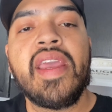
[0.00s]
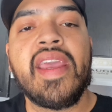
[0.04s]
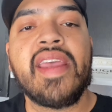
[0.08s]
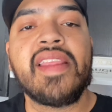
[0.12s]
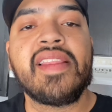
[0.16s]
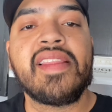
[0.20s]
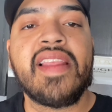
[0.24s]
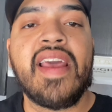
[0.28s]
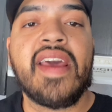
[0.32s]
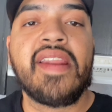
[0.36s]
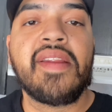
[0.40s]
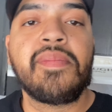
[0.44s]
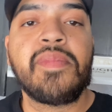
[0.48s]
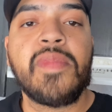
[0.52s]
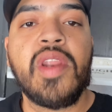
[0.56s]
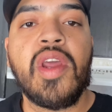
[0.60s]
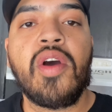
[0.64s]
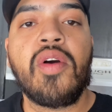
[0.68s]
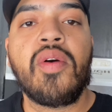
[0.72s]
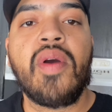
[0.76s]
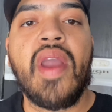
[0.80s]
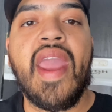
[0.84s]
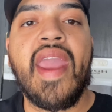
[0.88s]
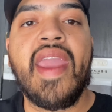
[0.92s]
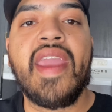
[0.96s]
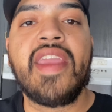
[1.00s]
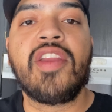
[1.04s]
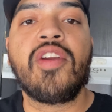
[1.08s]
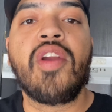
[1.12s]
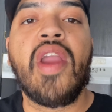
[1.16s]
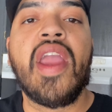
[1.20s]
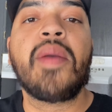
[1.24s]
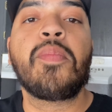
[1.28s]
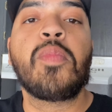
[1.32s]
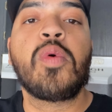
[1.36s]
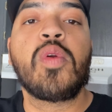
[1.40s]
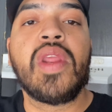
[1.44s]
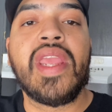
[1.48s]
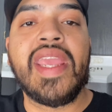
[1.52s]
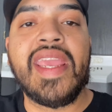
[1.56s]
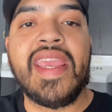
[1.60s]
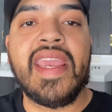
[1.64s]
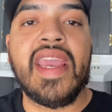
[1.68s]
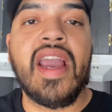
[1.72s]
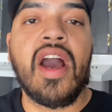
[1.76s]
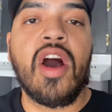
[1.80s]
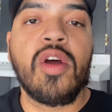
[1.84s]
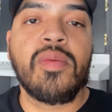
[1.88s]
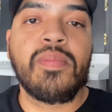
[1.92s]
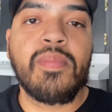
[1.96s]
and let him know, hey, you're able to
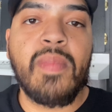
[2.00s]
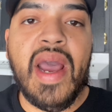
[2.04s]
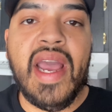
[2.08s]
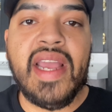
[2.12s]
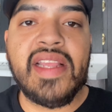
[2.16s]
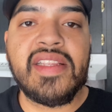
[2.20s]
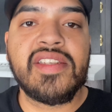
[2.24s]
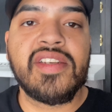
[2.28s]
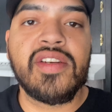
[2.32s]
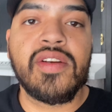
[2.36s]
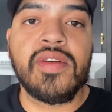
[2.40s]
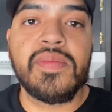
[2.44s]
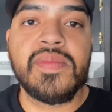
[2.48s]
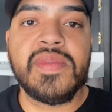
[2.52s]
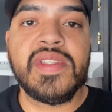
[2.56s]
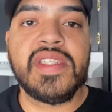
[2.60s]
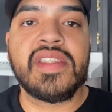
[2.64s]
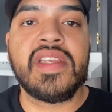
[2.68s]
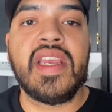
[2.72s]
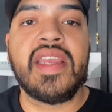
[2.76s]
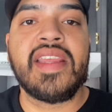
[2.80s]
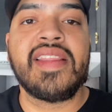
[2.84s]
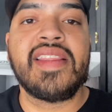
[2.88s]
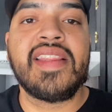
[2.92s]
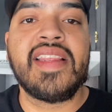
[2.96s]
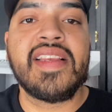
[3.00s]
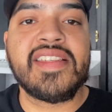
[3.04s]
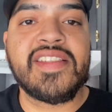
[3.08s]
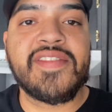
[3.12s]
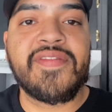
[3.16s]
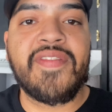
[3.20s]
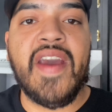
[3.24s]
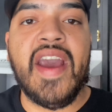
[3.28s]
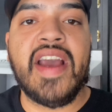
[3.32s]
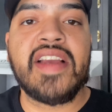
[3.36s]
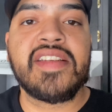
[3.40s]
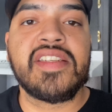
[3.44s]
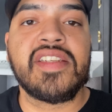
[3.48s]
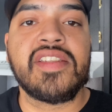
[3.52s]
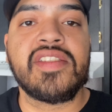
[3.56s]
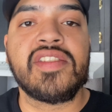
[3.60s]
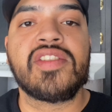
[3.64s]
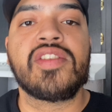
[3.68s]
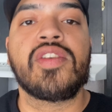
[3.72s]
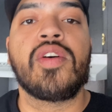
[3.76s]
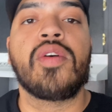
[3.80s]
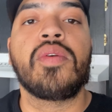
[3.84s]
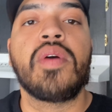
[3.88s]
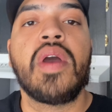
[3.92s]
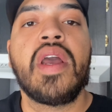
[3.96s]
eat on my terms in this fashion.
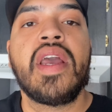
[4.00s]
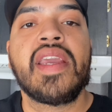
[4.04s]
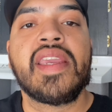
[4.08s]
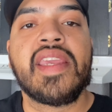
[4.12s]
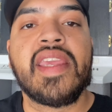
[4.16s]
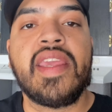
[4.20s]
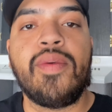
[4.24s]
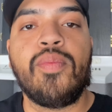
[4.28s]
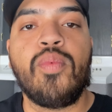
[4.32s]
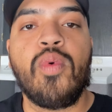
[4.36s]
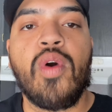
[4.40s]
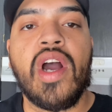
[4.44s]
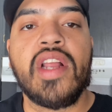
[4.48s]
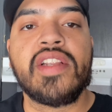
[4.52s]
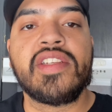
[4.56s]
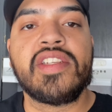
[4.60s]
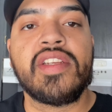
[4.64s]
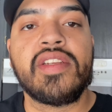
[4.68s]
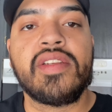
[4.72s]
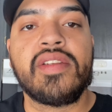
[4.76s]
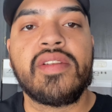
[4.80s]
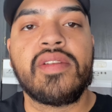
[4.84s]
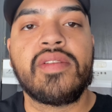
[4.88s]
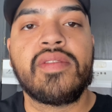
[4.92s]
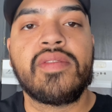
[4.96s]
So keep watching.